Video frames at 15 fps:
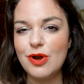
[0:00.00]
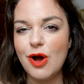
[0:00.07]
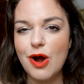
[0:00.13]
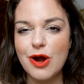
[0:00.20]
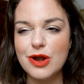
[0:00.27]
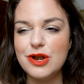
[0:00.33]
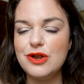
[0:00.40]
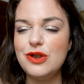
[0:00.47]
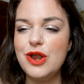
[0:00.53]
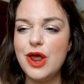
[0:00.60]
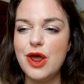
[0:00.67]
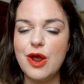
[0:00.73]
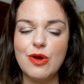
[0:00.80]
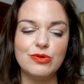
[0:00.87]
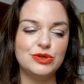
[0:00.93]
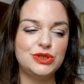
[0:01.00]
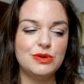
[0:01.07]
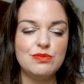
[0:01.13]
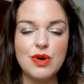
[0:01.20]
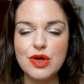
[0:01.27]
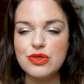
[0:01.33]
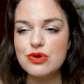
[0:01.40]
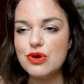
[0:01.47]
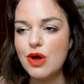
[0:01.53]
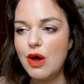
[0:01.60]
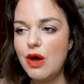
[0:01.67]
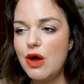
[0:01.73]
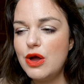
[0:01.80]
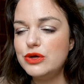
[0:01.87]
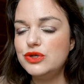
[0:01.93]
Hart in there or some other
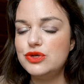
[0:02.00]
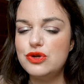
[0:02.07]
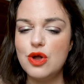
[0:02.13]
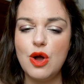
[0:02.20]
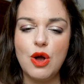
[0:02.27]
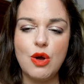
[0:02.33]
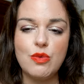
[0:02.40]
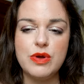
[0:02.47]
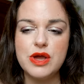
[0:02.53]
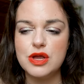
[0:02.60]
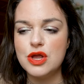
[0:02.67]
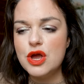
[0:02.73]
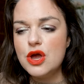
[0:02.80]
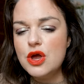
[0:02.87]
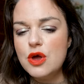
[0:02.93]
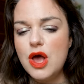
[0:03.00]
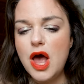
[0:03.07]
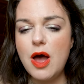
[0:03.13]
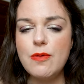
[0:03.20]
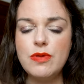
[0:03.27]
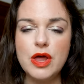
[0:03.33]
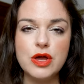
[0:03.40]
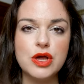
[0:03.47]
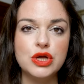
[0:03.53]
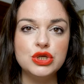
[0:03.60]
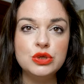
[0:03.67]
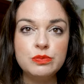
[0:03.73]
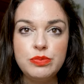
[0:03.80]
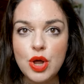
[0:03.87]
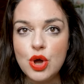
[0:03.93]
guys you know we could have like
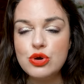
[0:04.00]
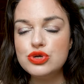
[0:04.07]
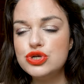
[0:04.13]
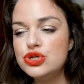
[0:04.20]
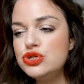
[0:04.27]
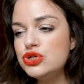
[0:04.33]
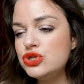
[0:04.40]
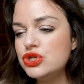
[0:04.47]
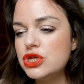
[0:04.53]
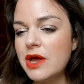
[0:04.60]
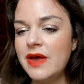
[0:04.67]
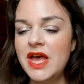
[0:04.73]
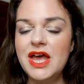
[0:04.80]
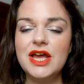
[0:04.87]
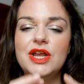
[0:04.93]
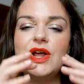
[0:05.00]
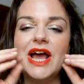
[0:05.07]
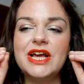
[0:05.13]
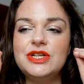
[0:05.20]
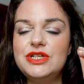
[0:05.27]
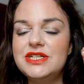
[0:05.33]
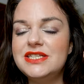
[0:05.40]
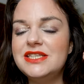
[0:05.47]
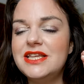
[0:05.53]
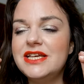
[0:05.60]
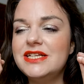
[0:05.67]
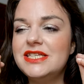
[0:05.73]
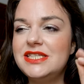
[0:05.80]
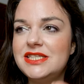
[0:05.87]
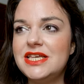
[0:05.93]
explosions and stuff you know I can just
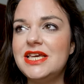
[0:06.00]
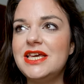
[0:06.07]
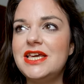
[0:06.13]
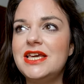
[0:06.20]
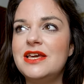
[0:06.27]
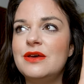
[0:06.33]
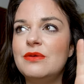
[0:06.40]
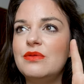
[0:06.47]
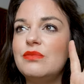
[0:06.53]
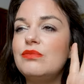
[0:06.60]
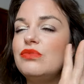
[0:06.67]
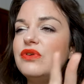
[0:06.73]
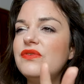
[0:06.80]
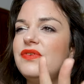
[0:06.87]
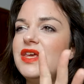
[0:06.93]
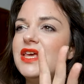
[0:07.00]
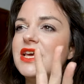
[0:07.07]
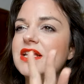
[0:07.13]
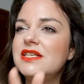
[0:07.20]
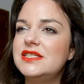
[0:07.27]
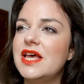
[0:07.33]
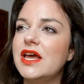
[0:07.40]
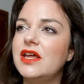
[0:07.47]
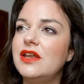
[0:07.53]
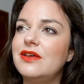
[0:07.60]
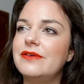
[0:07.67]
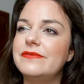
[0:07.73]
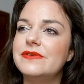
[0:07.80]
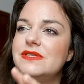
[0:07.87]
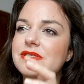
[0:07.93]
like see movie
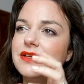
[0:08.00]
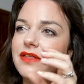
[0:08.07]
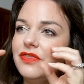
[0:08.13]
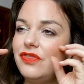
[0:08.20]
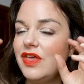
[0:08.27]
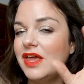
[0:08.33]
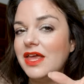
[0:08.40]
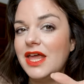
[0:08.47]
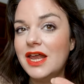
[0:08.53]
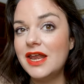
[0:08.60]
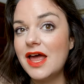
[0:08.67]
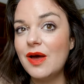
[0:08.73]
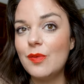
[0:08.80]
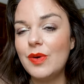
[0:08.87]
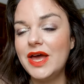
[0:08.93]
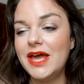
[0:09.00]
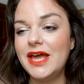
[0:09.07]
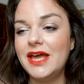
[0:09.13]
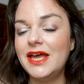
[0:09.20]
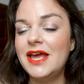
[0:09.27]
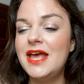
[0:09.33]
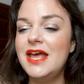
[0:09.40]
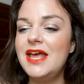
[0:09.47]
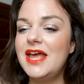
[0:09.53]
executives thinking that way